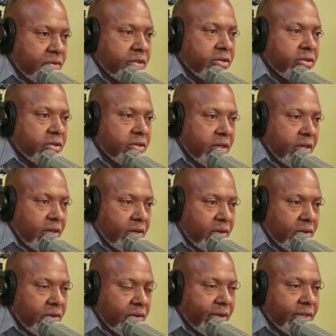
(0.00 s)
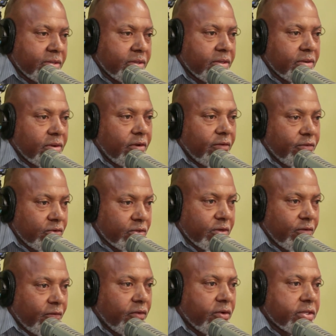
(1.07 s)
which is the whole question of use
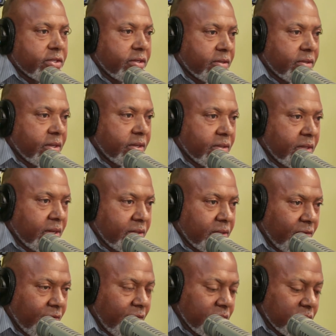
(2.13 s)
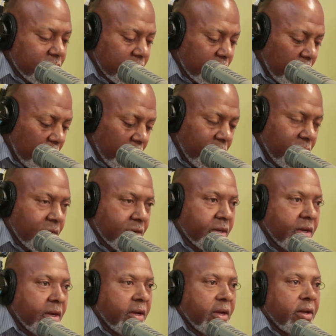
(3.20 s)
of force and defense work,
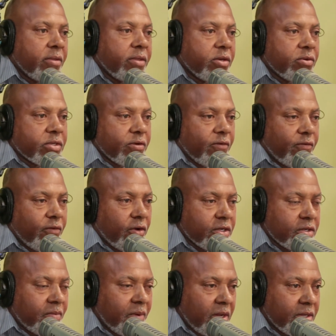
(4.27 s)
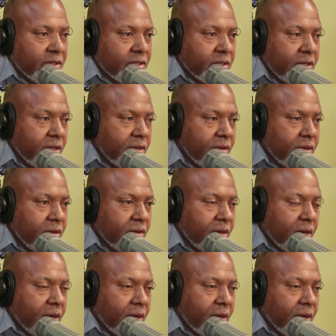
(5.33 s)
the use of force policy